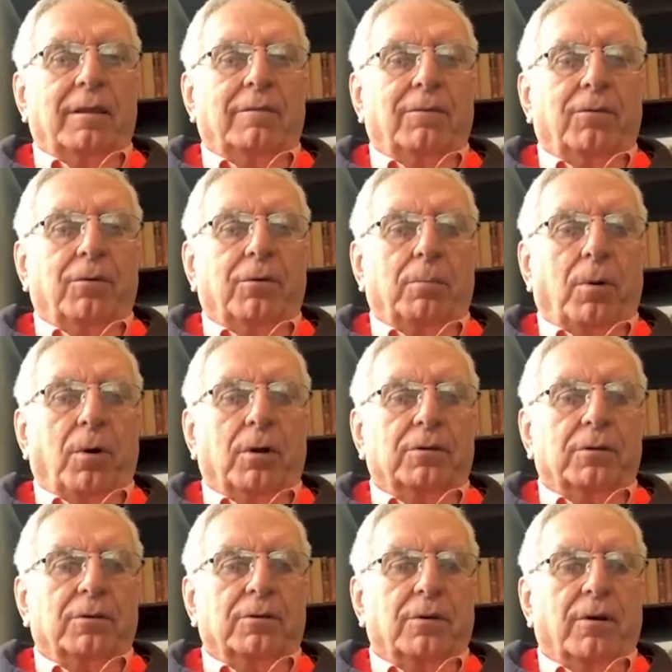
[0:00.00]
these food
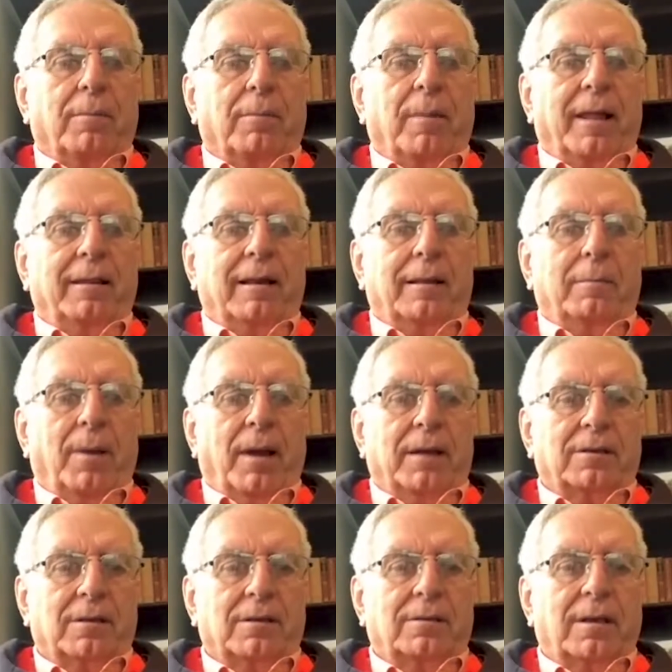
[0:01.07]
parcels on a monthly
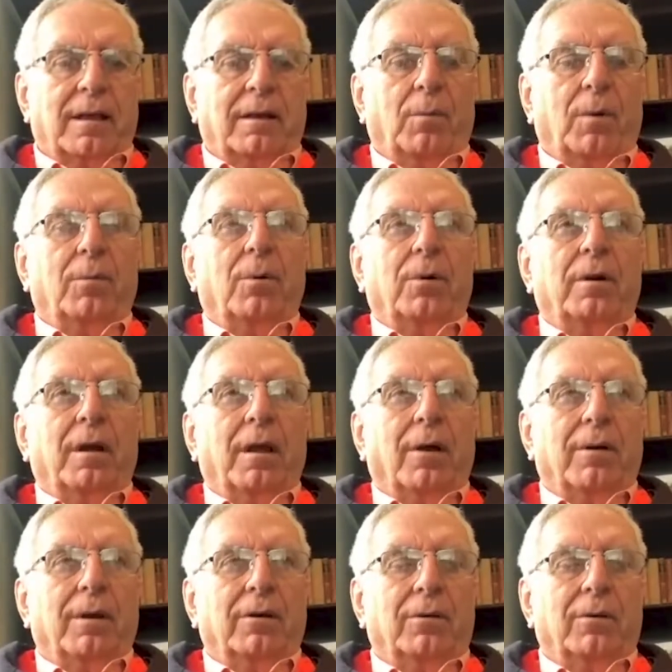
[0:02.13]
basis and we wouldn't
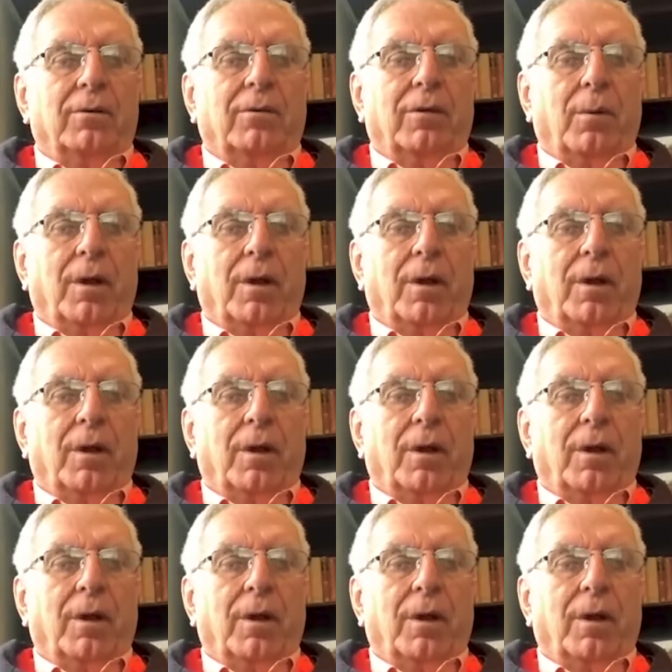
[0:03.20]
go into it.